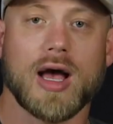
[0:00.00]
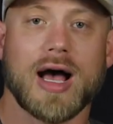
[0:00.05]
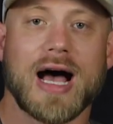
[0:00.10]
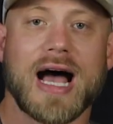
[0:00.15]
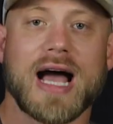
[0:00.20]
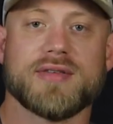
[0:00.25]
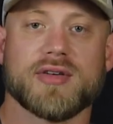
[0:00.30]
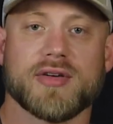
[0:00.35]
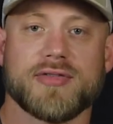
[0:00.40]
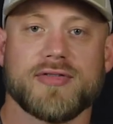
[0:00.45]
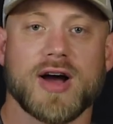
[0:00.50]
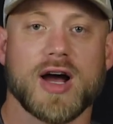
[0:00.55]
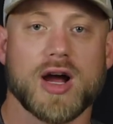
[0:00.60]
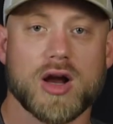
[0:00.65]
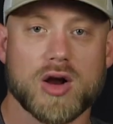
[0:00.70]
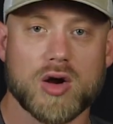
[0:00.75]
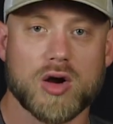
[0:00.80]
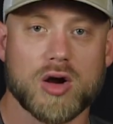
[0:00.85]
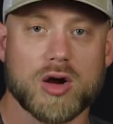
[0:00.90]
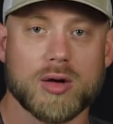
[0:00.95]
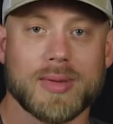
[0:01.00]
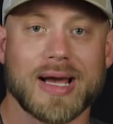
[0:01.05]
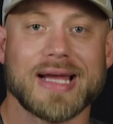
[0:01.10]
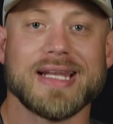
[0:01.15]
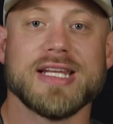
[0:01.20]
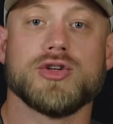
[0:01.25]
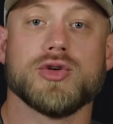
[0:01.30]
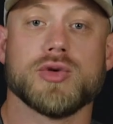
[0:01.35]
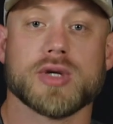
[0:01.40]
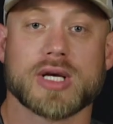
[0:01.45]
I have a firearm I
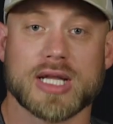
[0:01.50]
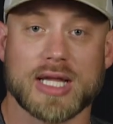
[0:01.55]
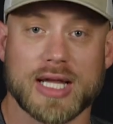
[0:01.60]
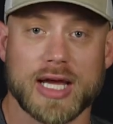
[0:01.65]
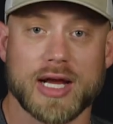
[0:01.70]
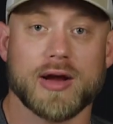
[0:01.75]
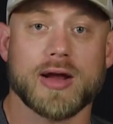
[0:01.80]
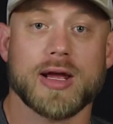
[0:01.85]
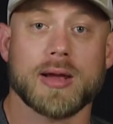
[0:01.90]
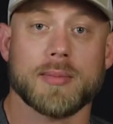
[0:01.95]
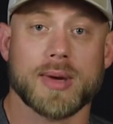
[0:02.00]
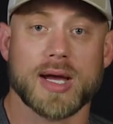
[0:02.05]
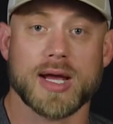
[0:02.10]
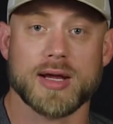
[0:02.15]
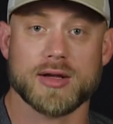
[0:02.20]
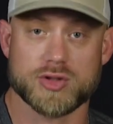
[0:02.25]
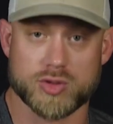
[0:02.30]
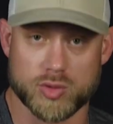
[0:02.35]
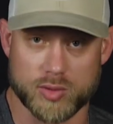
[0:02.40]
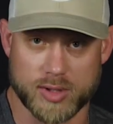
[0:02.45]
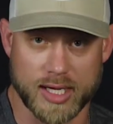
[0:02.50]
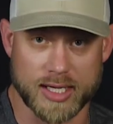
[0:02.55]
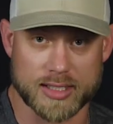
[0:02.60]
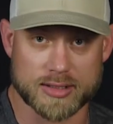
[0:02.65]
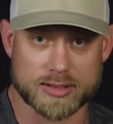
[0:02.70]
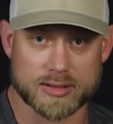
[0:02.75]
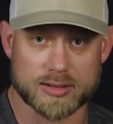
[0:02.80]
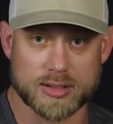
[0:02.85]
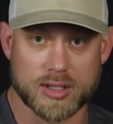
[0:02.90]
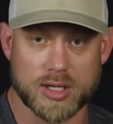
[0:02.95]
need to declare in my
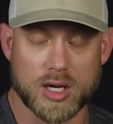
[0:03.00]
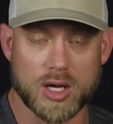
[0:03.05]
suitcase.